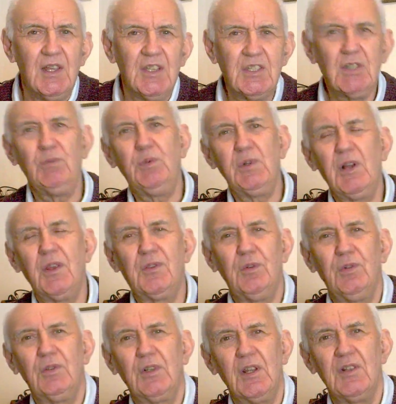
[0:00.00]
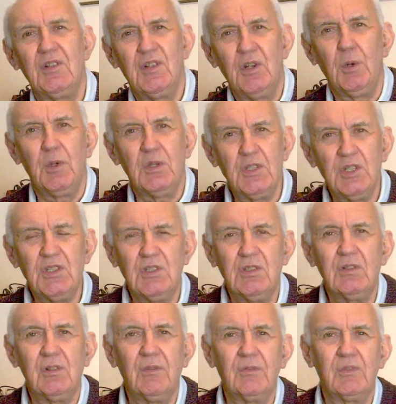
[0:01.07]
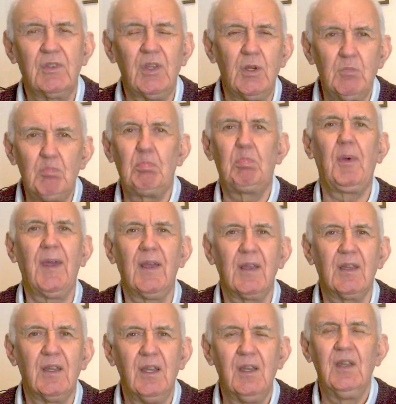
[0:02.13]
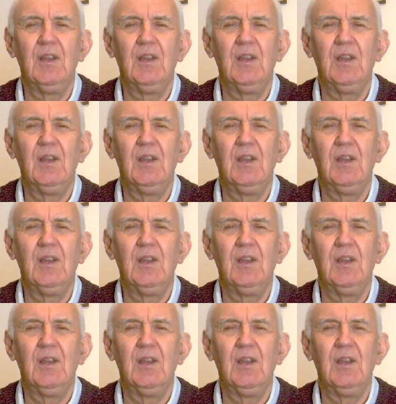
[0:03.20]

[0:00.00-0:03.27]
So what I thought I'd do is just sort of go back